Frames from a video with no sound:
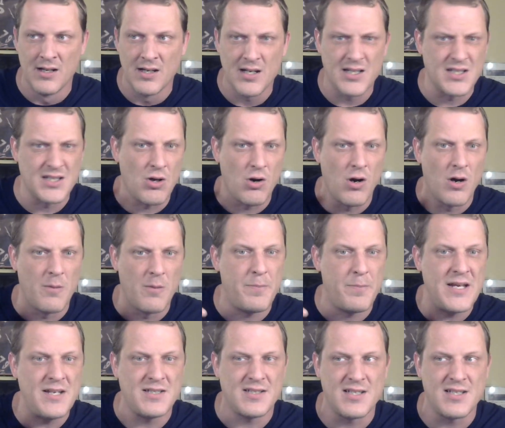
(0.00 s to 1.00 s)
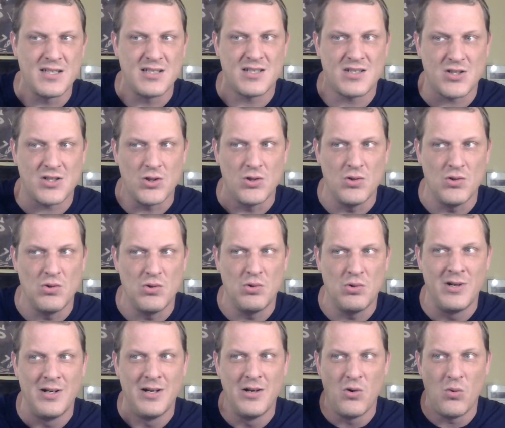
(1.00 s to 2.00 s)
Because there are pieces
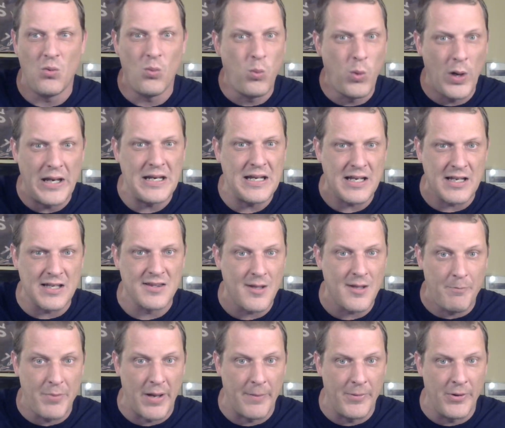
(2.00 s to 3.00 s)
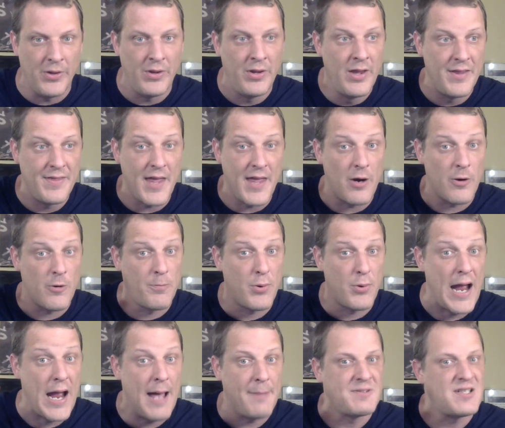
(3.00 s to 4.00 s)
to winning in the bubble that are
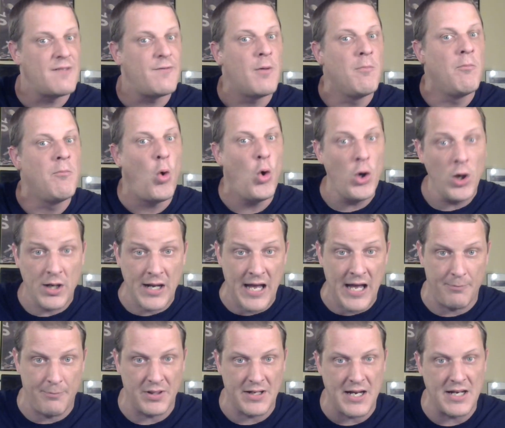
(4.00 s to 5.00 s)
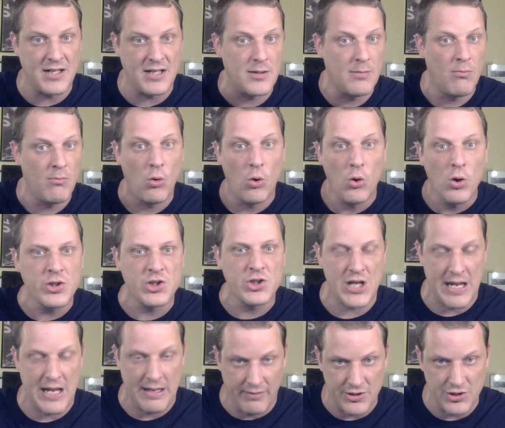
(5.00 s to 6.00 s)
perhaps even more complicated and more
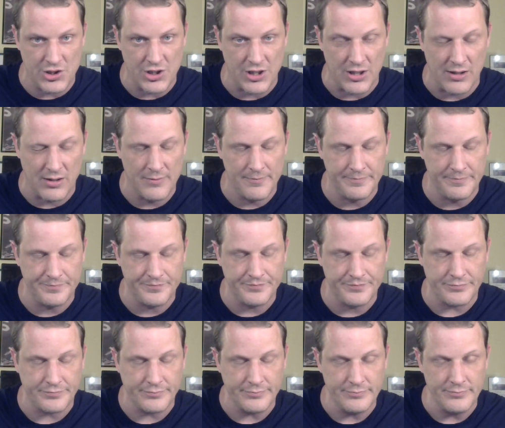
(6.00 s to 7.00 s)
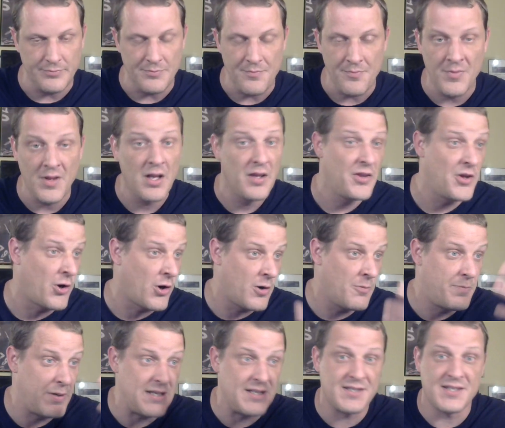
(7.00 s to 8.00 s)
challenging. There are
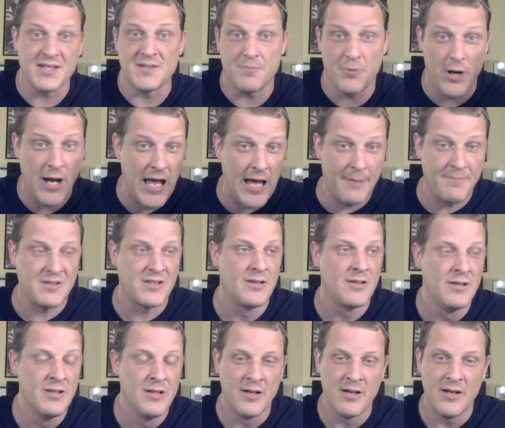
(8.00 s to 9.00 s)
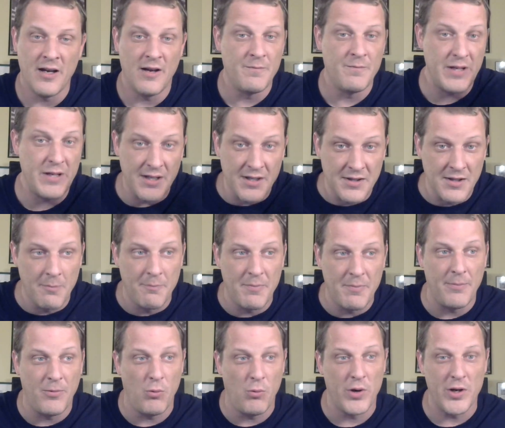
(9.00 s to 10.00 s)
pieces, perhaps, of being in the
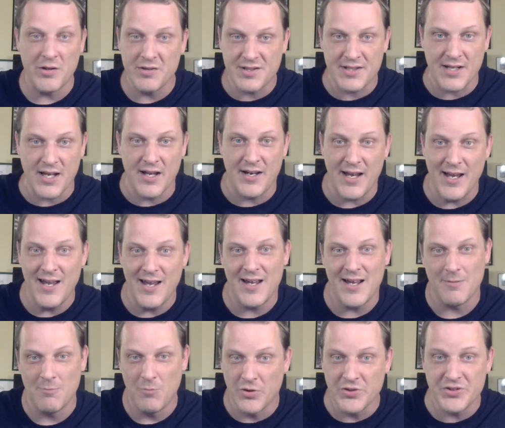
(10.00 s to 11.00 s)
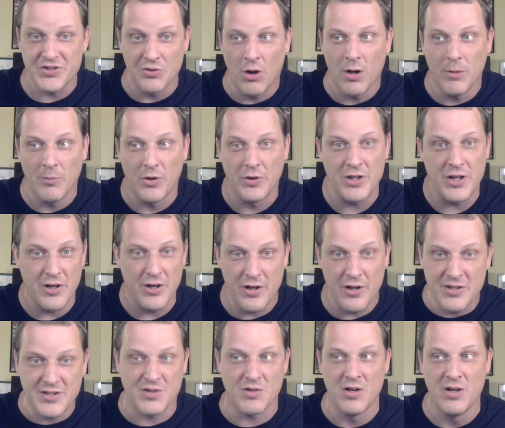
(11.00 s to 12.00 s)
bubble where you said, hey, in most normal
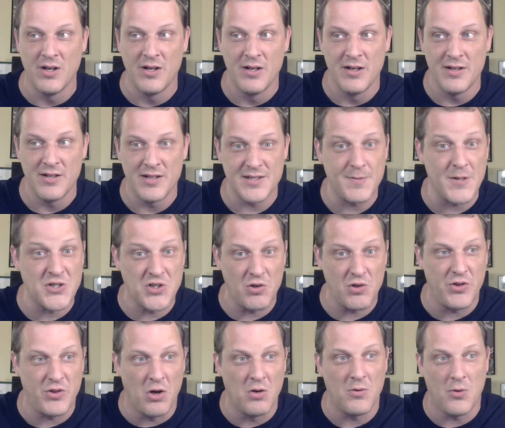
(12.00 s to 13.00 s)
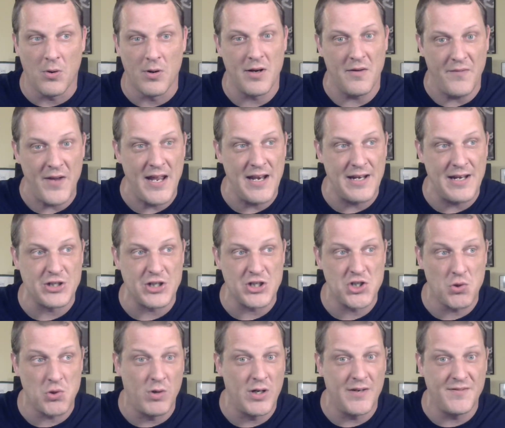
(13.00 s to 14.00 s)
years, especially with home court advantages,
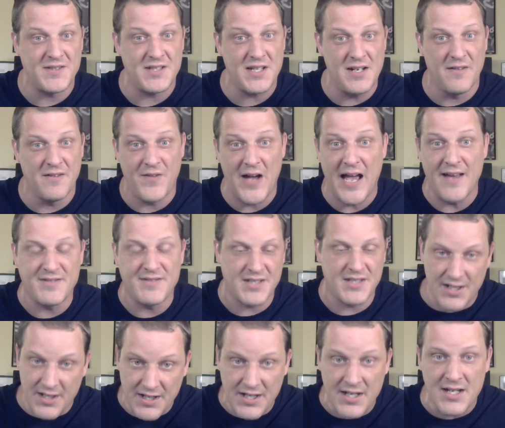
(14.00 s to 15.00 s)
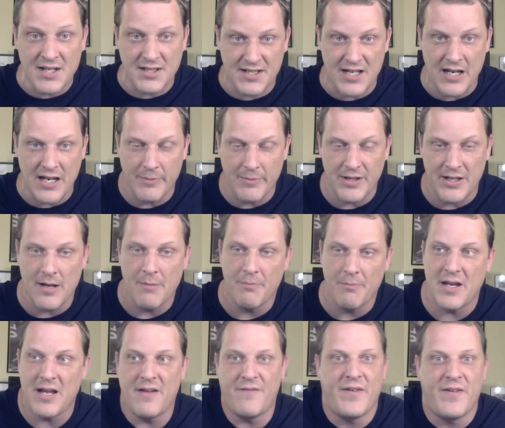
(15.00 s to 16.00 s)
you wouldn't have seen a five-seeded Heat team in the
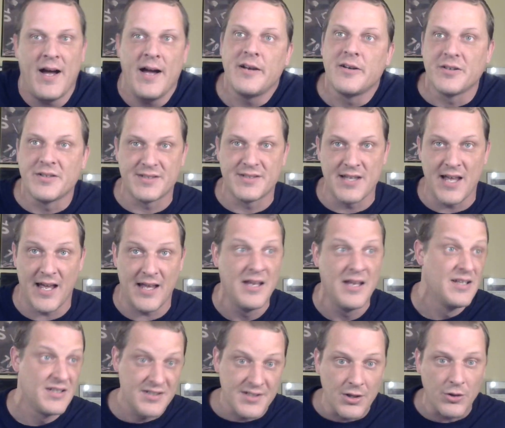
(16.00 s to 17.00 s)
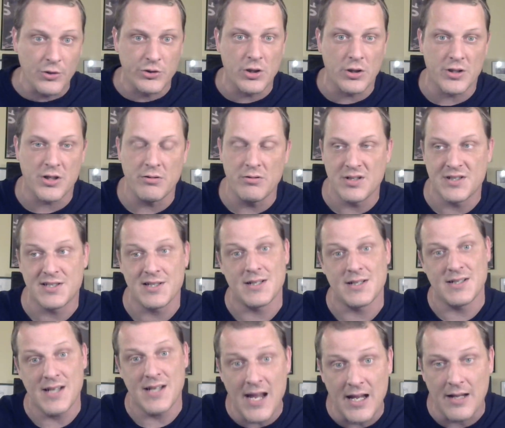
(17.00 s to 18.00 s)
NBA Finals that still took you to
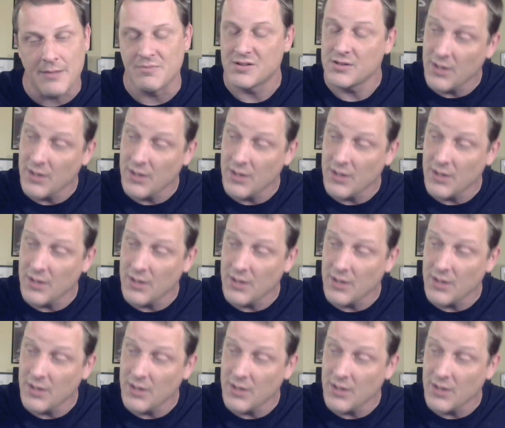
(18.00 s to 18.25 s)
six games.